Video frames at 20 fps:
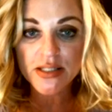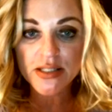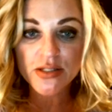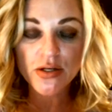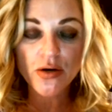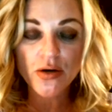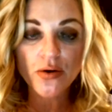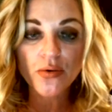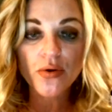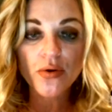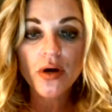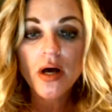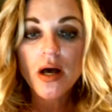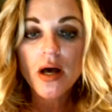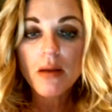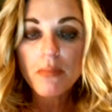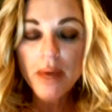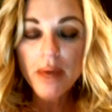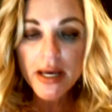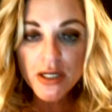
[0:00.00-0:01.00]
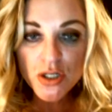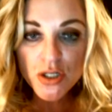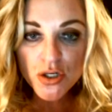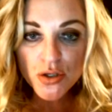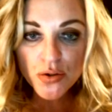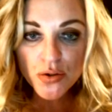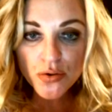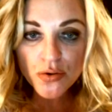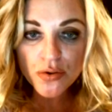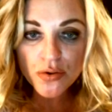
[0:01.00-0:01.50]
So make
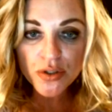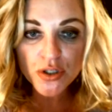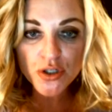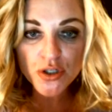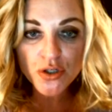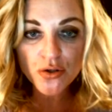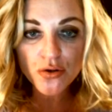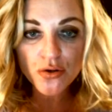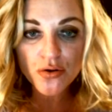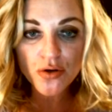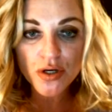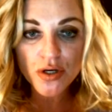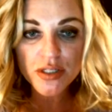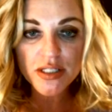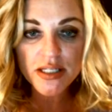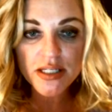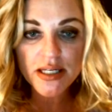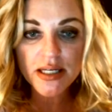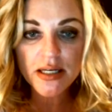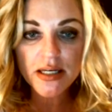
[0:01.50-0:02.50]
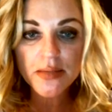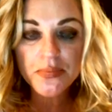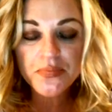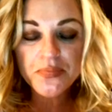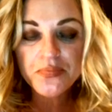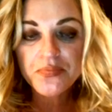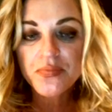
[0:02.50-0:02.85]
sure that you're crossing